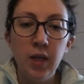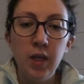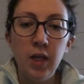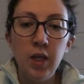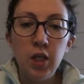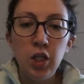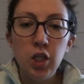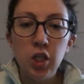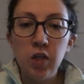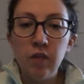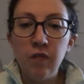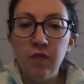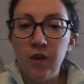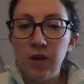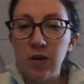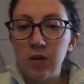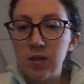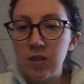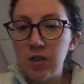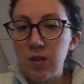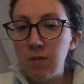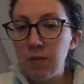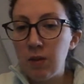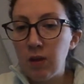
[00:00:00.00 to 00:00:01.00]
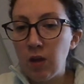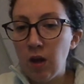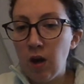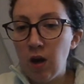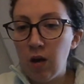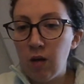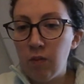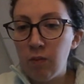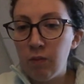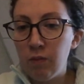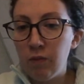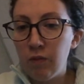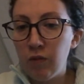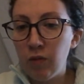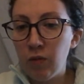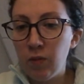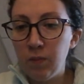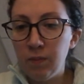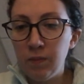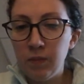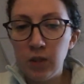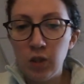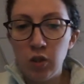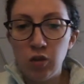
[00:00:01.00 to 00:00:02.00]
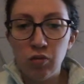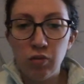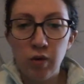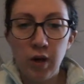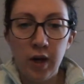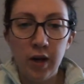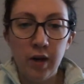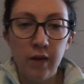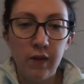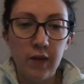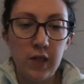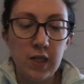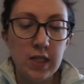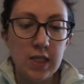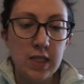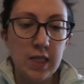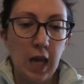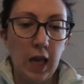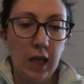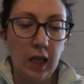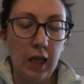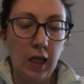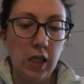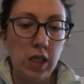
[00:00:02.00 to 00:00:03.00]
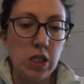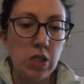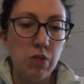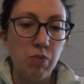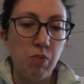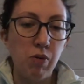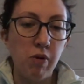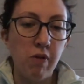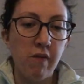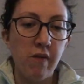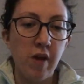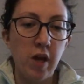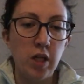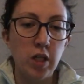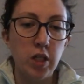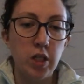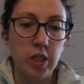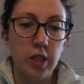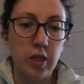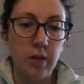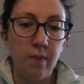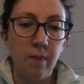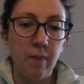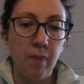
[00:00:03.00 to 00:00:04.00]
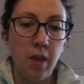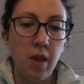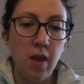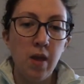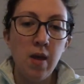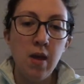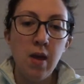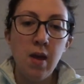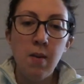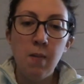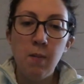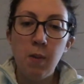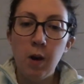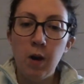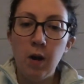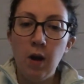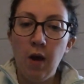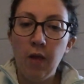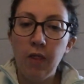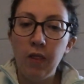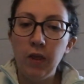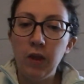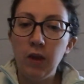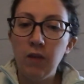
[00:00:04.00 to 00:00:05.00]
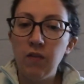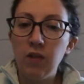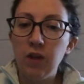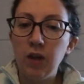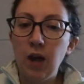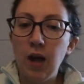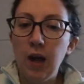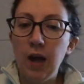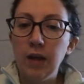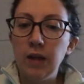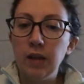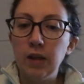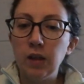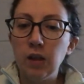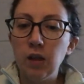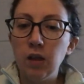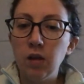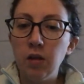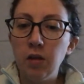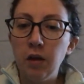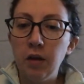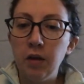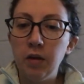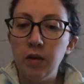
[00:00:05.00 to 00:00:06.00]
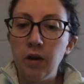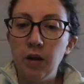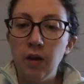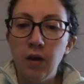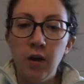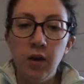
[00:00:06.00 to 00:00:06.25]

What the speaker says: She felt some alarm from the dread of a second prevention, but nothing of the kind occurred.